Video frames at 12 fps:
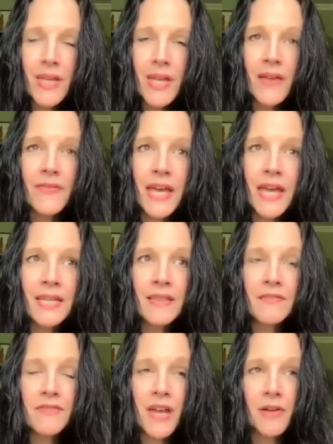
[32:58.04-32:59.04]
And then in
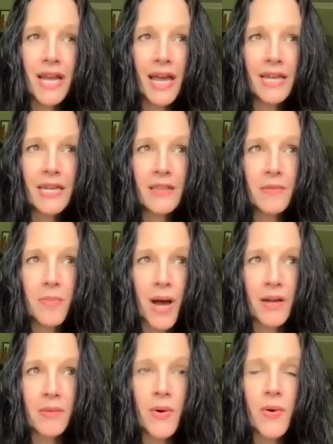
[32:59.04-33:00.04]
the very end of the
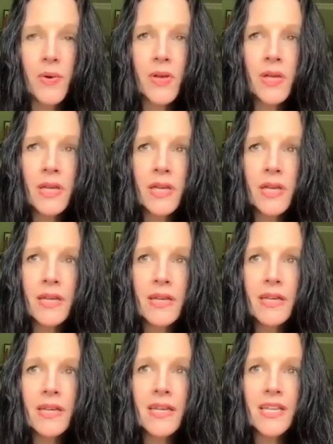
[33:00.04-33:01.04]
Bible,
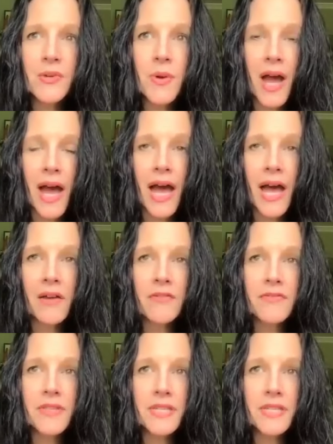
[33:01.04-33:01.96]
you have the